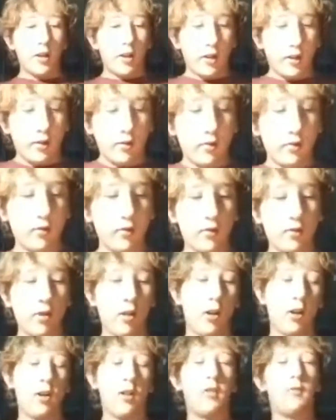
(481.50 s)
Hey.
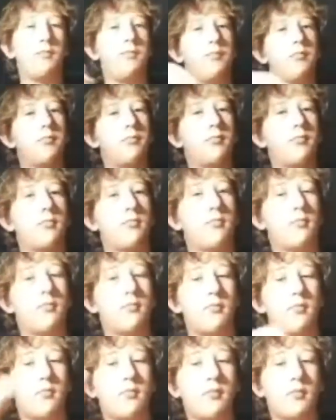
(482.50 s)
I'm
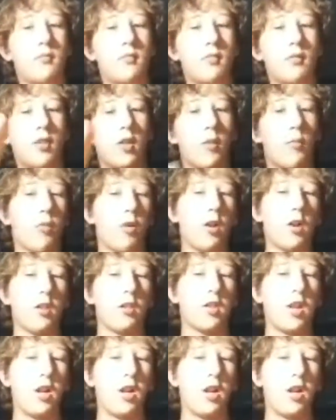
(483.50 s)
not